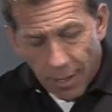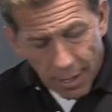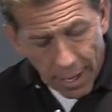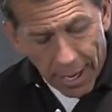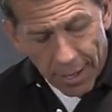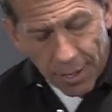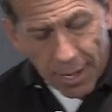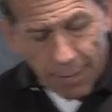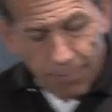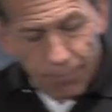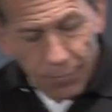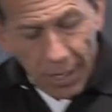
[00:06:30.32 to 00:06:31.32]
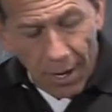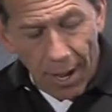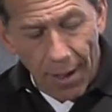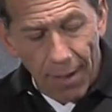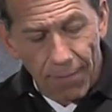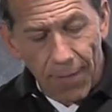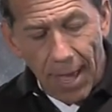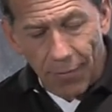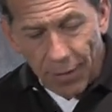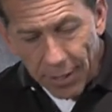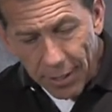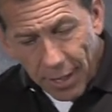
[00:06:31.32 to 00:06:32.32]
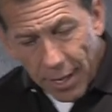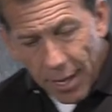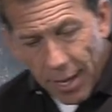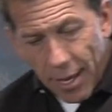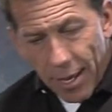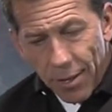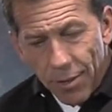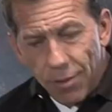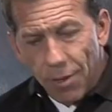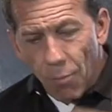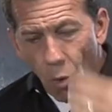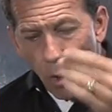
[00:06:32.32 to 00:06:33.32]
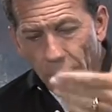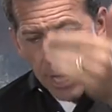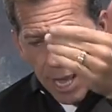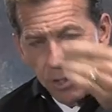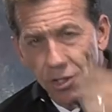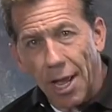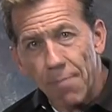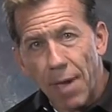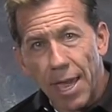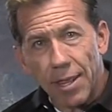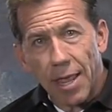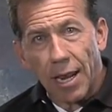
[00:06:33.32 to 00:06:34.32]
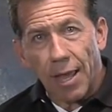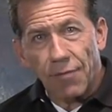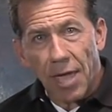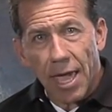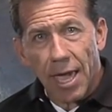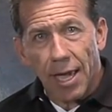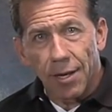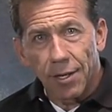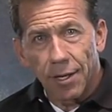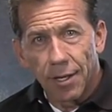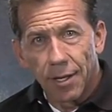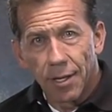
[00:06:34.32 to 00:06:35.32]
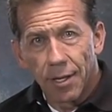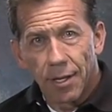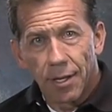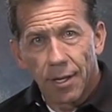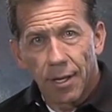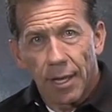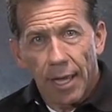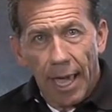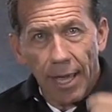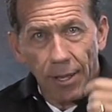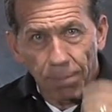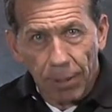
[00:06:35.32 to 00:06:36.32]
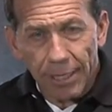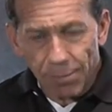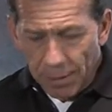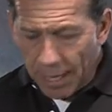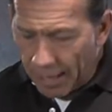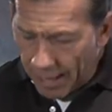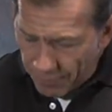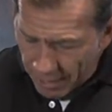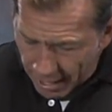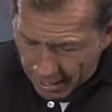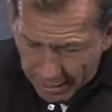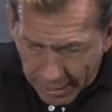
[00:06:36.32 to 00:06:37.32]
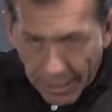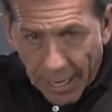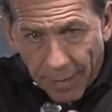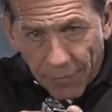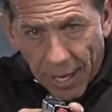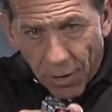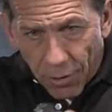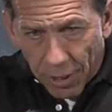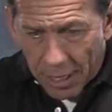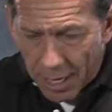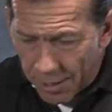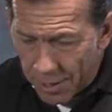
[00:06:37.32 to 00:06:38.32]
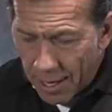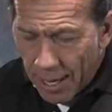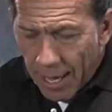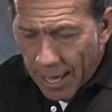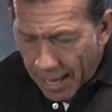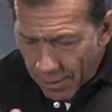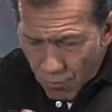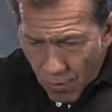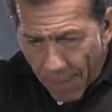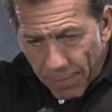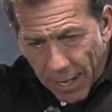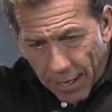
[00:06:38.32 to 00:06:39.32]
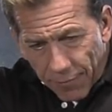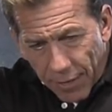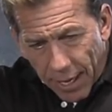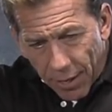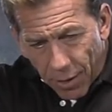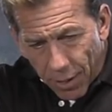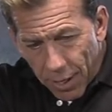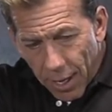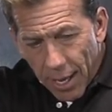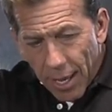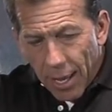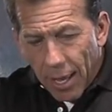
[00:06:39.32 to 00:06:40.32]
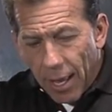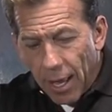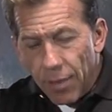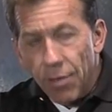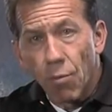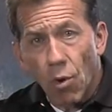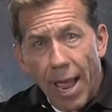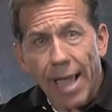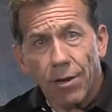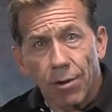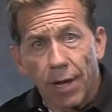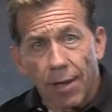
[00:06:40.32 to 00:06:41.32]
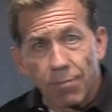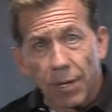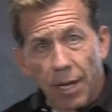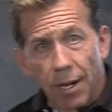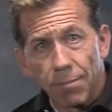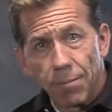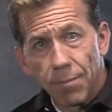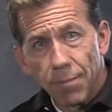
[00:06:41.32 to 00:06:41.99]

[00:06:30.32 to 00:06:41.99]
And I've found that the more attention I pay to that left hand, and the placement of that left hand, and getting that left hand on the gun, and wrapping that left hand on, the more accurate I've become.